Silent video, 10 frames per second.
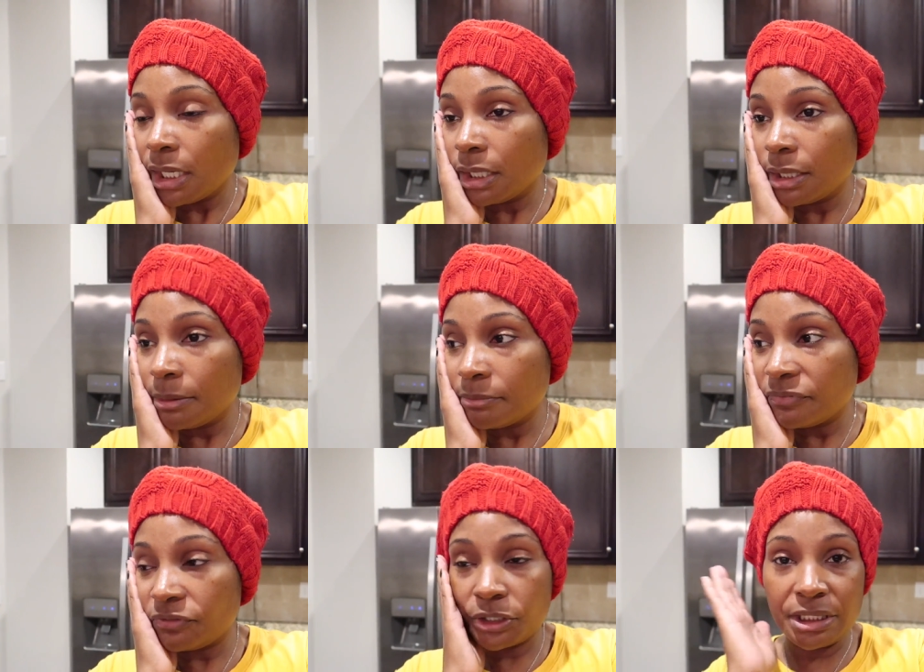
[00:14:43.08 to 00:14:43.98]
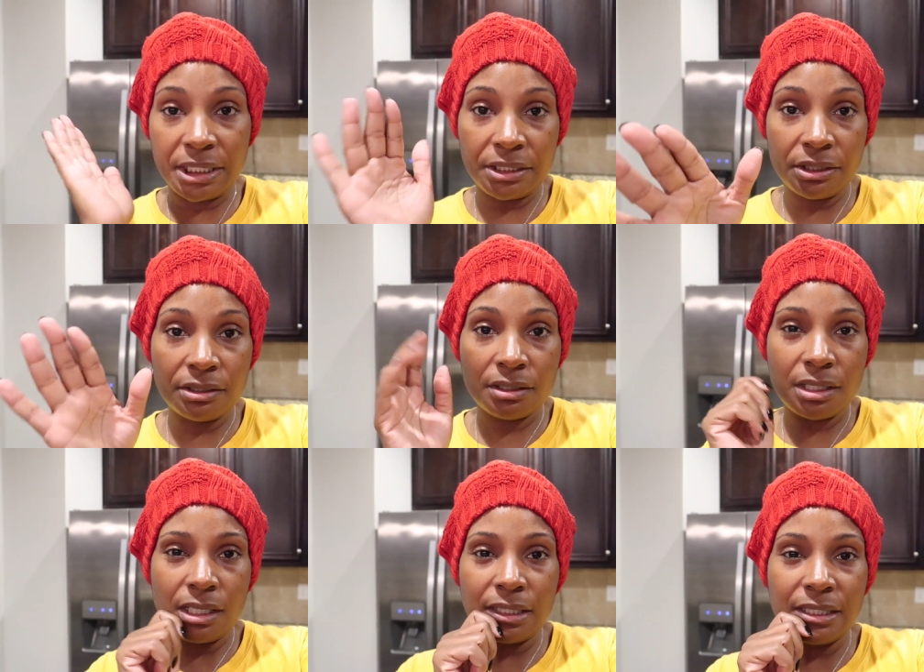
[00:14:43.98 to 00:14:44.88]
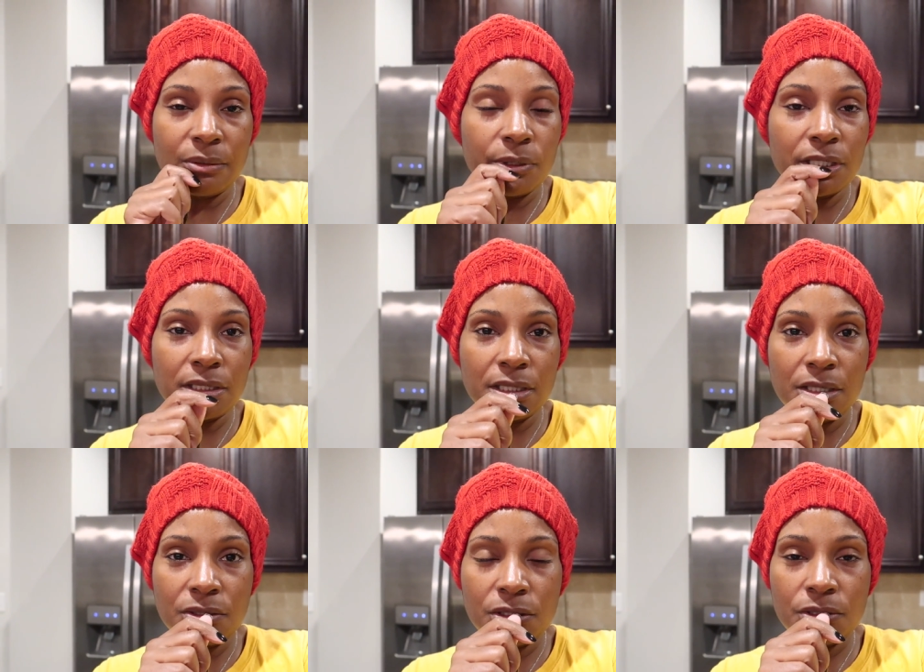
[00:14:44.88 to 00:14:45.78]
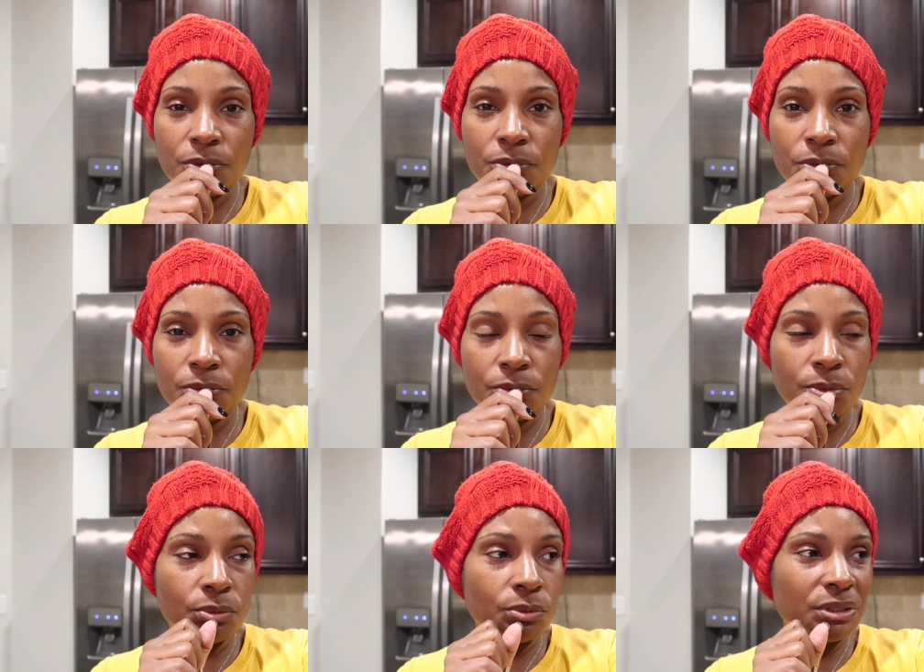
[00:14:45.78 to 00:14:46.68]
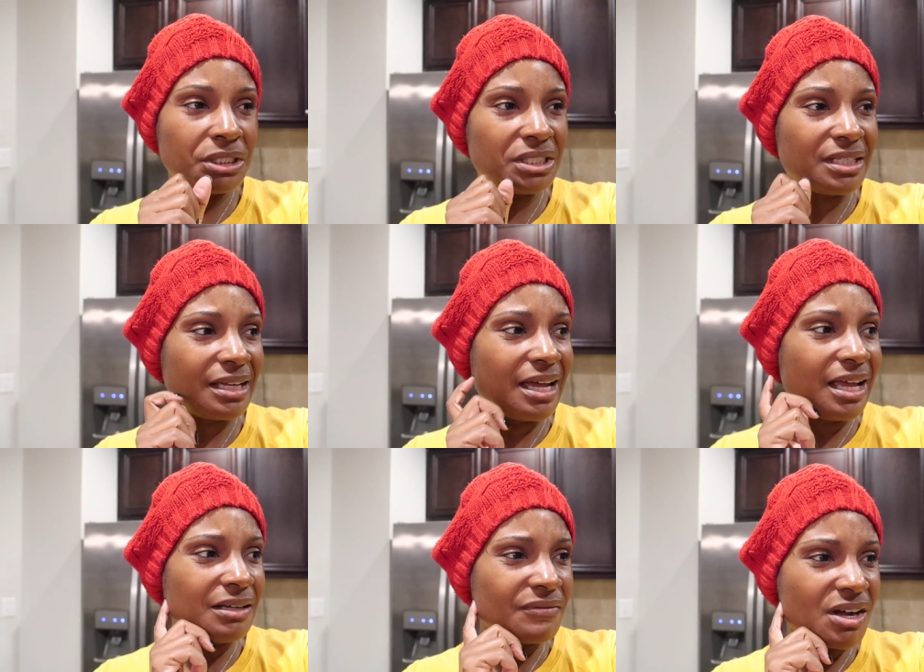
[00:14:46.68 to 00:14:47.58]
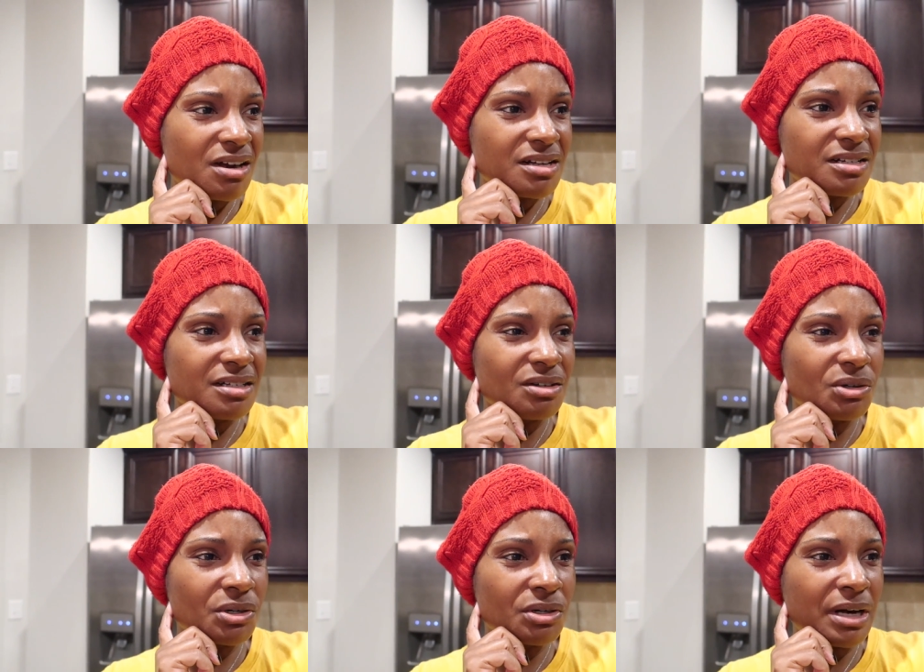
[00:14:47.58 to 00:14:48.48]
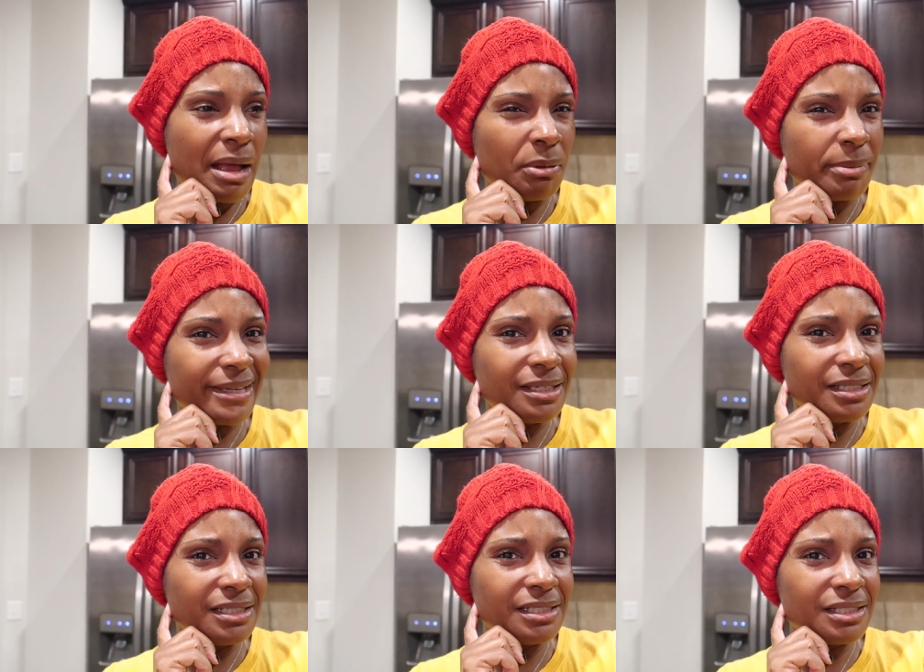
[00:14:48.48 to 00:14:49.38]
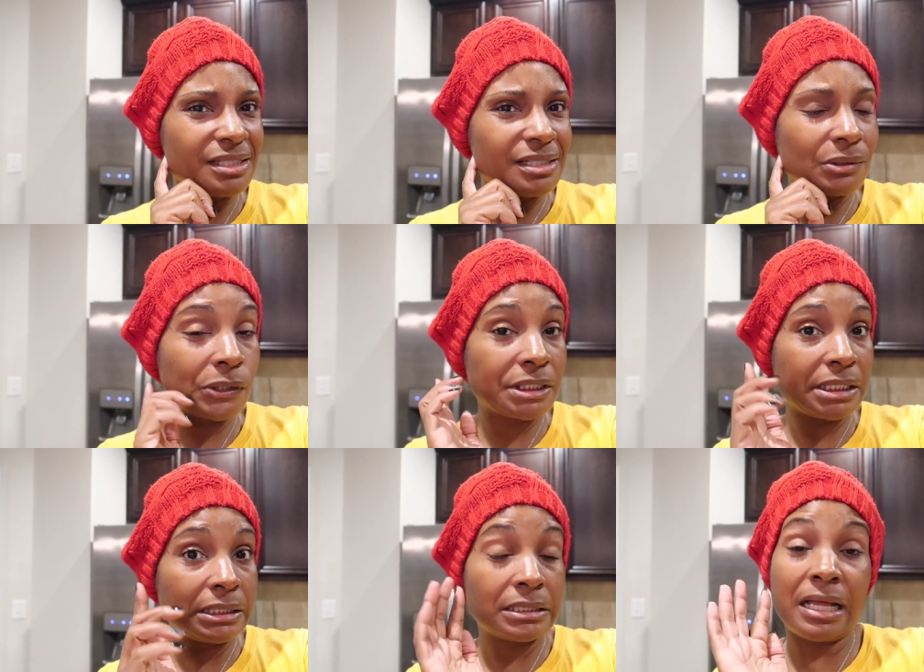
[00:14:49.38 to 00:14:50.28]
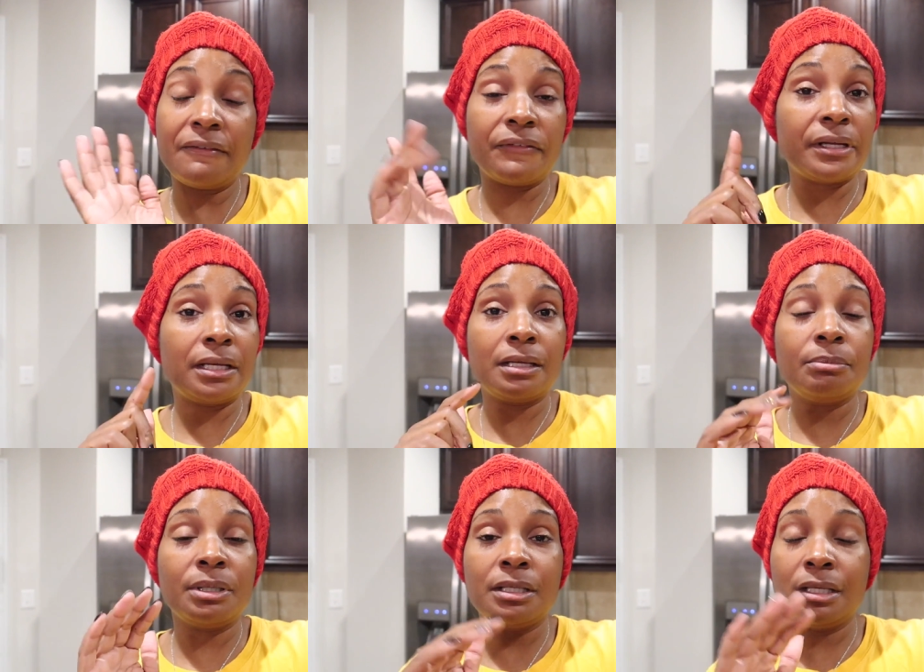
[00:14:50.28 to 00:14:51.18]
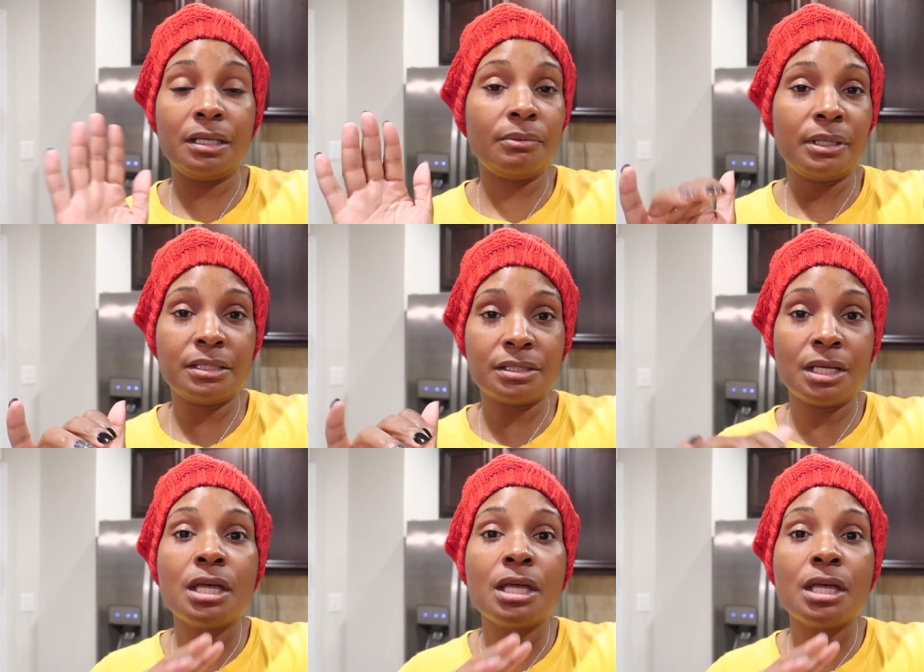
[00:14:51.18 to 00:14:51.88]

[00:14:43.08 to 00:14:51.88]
um, for dinner. Uh, I think we're gonna go to, did she say Olive Garden or Applebee's or Chili's? I forget, but anyways,